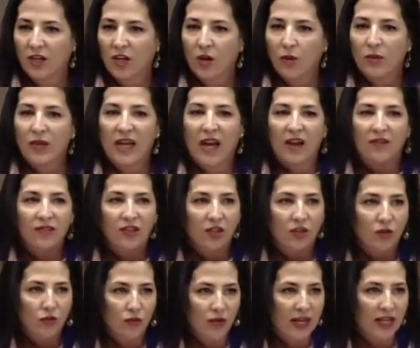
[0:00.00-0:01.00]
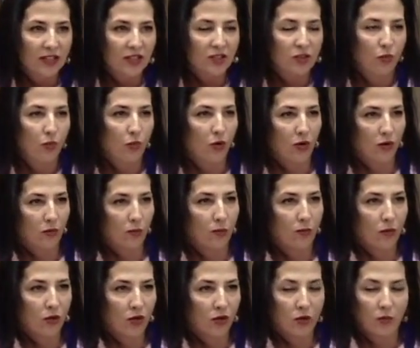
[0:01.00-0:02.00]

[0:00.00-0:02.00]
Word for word: We have the greatest work, worker